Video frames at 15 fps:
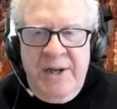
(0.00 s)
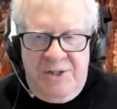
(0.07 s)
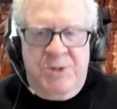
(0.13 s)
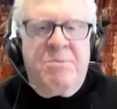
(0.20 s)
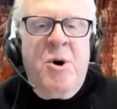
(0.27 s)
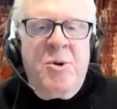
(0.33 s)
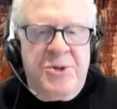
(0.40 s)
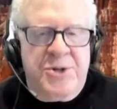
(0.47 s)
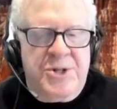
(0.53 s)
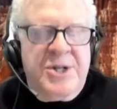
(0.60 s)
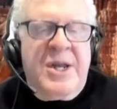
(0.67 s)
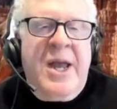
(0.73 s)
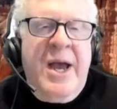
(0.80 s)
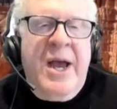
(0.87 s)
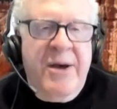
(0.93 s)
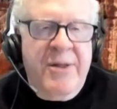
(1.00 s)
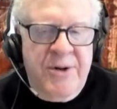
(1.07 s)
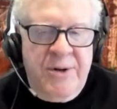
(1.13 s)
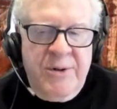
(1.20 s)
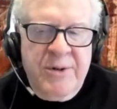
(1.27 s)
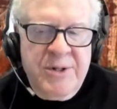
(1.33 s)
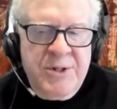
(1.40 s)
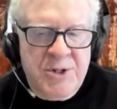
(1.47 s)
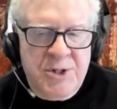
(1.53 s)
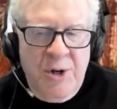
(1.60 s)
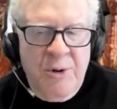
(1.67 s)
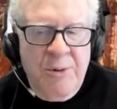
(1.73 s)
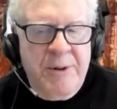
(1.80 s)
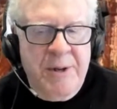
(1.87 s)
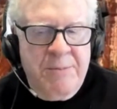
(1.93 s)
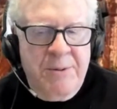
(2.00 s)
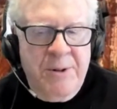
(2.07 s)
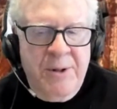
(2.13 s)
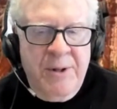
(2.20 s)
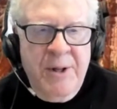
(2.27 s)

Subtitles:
it's both together. And so